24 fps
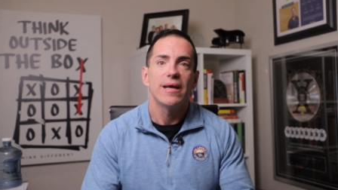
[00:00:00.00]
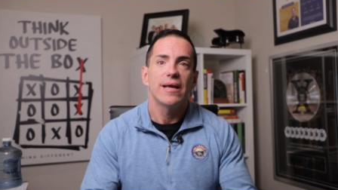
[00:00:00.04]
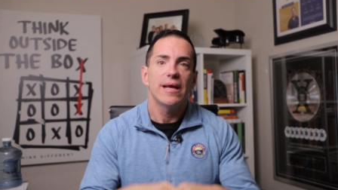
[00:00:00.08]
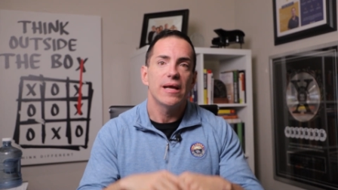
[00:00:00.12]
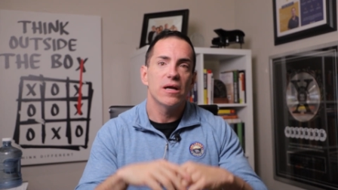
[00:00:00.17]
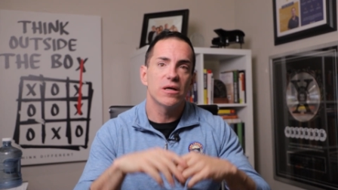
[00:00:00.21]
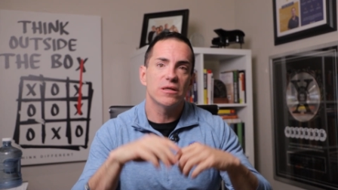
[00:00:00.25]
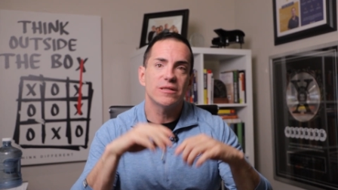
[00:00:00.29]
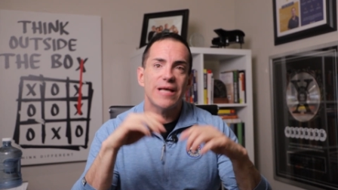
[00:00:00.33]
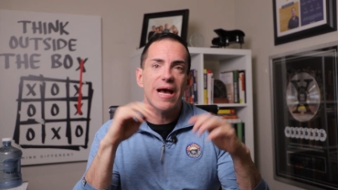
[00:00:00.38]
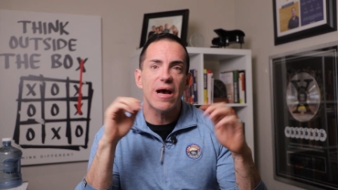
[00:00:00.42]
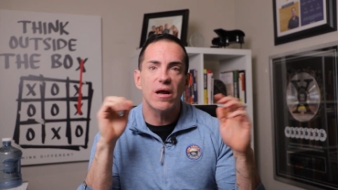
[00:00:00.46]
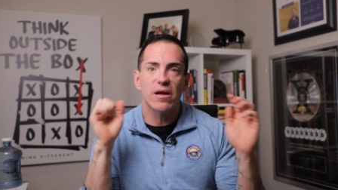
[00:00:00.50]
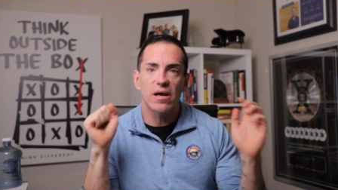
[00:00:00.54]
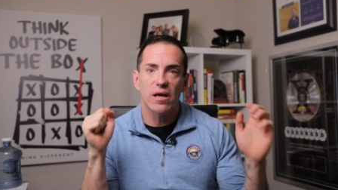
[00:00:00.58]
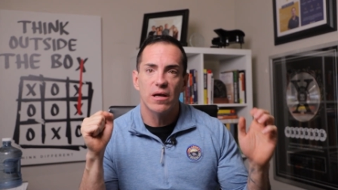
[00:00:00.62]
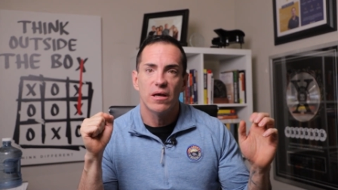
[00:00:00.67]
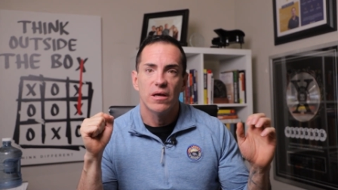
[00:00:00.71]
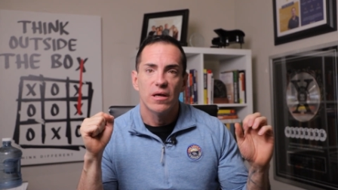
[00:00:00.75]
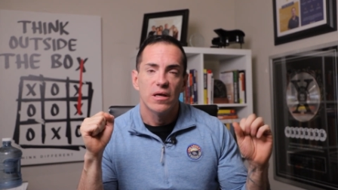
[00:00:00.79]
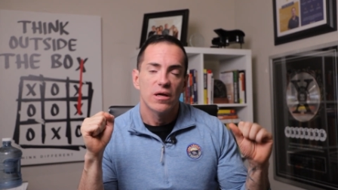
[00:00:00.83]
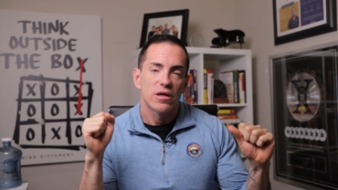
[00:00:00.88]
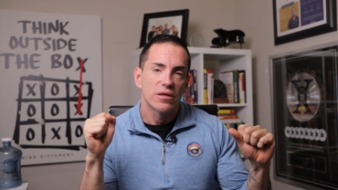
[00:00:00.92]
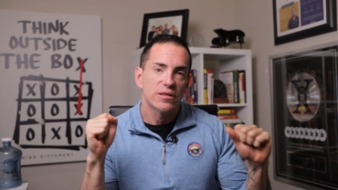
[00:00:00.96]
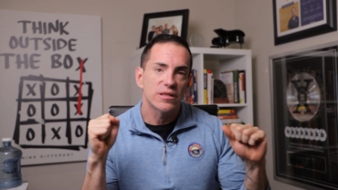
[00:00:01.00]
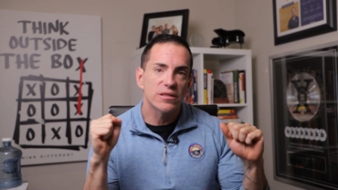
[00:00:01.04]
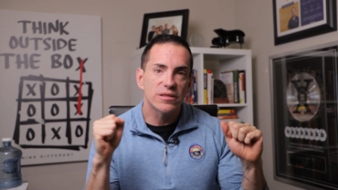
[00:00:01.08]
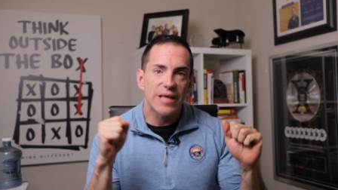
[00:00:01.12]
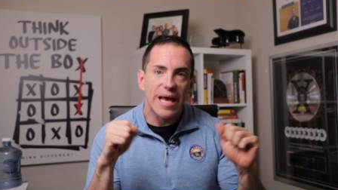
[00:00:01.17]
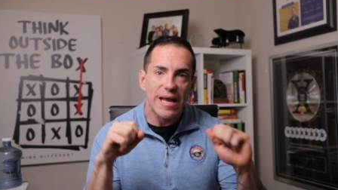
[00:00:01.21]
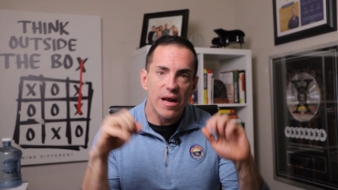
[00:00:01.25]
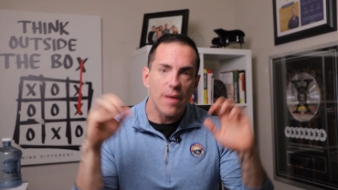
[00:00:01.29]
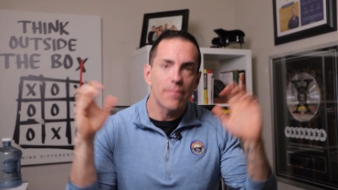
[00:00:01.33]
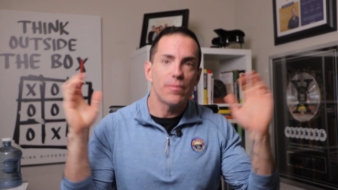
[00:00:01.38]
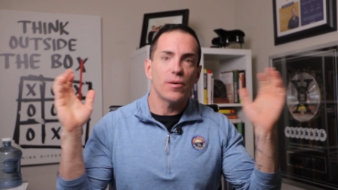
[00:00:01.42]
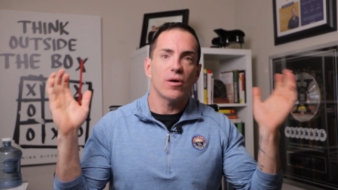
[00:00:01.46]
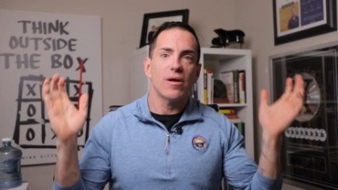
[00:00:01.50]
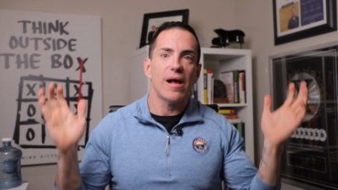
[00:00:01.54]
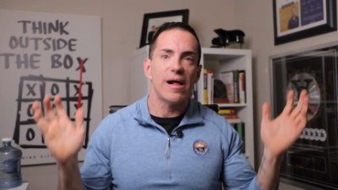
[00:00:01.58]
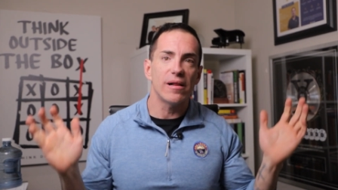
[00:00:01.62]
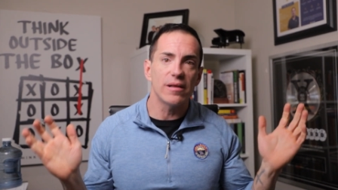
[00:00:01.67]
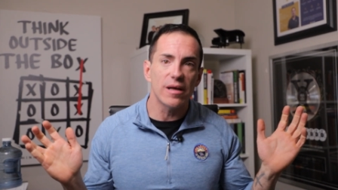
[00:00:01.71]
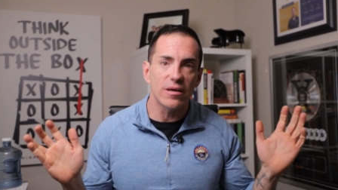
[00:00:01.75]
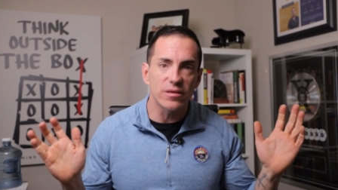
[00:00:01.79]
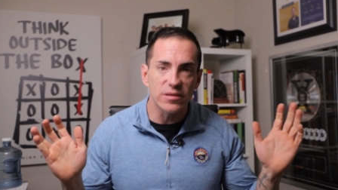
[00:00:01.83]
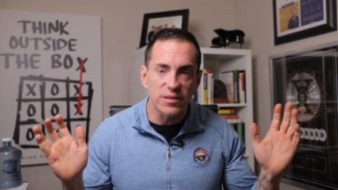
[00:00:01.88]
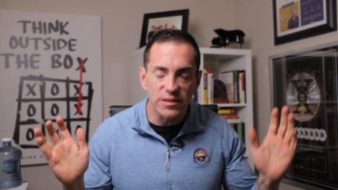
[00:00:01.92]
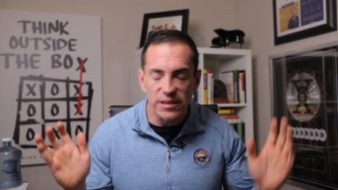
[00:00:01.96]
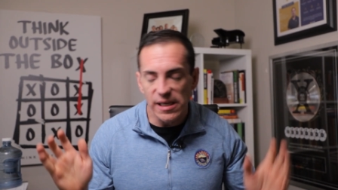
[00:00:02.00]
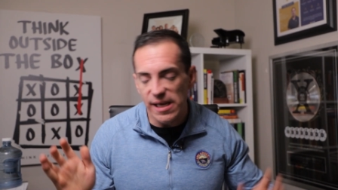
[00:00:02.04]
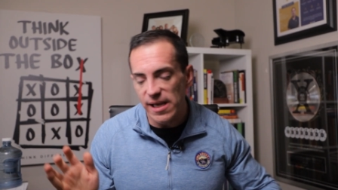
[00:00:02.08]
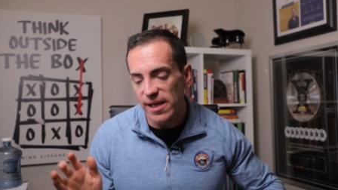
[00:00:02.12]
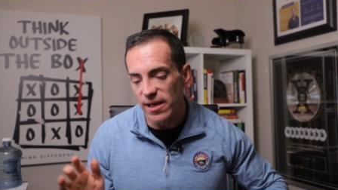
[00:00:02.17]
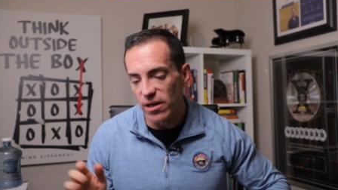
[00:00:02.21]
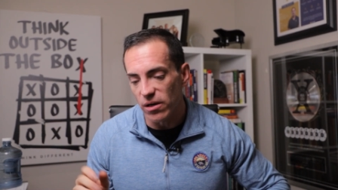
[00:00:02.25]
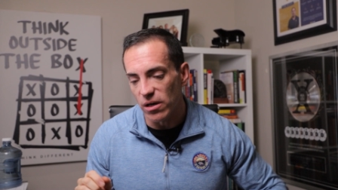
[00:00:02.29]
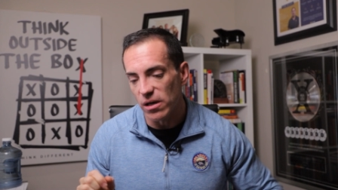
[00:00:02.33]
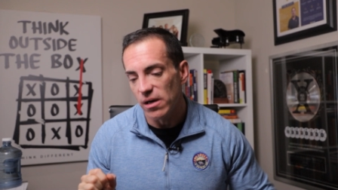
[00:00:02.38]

here's how to set up your LLC,